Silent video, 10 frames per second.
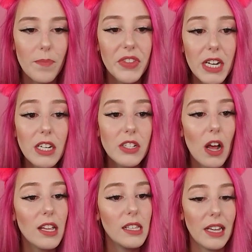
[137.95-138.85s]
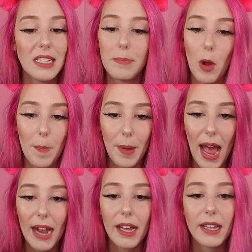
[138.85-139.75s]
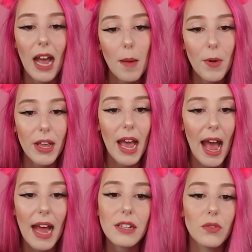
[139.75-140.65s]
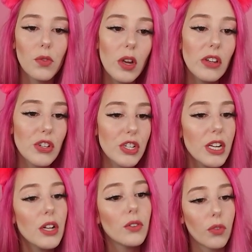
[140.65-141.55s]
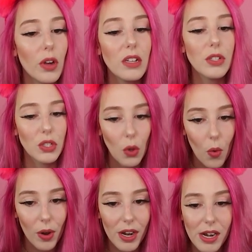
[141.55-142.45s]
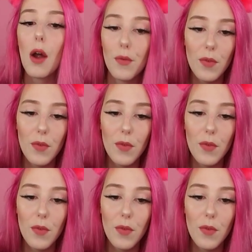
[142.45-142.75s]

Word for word: Dear Dollie laced bow back. Cowboy hat. Royal shield. Royal sword. A